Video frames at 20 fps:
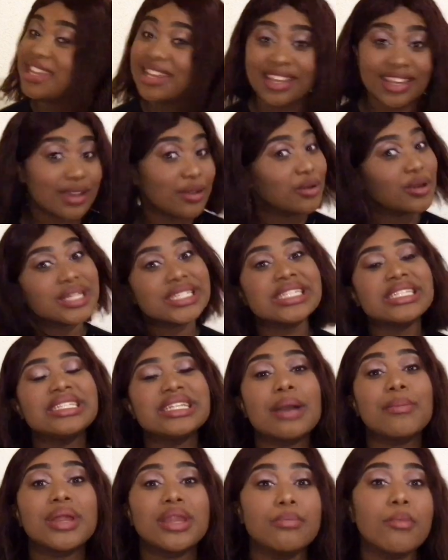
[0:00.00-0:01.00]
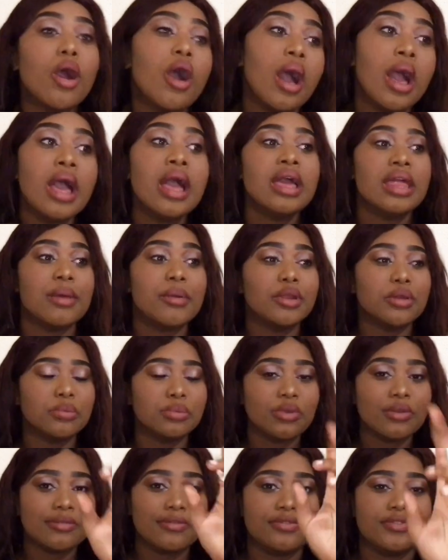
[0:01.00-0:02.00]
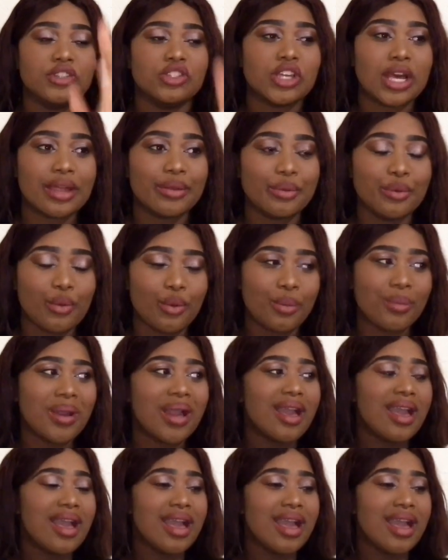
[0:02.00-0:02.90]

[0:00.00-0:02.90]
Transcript: The girl was numbable, and when don't feature room.